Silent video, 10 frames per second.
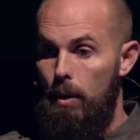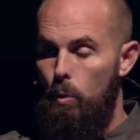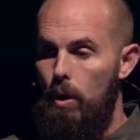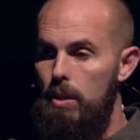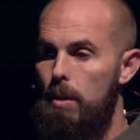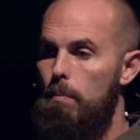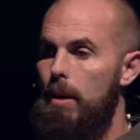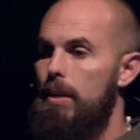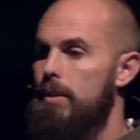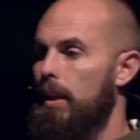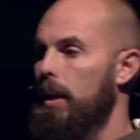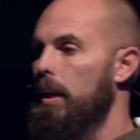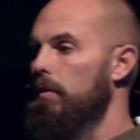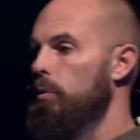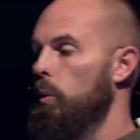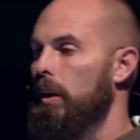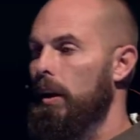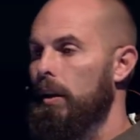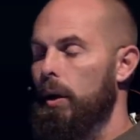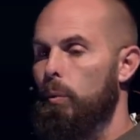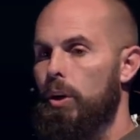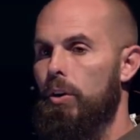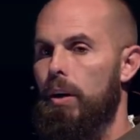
What does it mean to give willingly when you're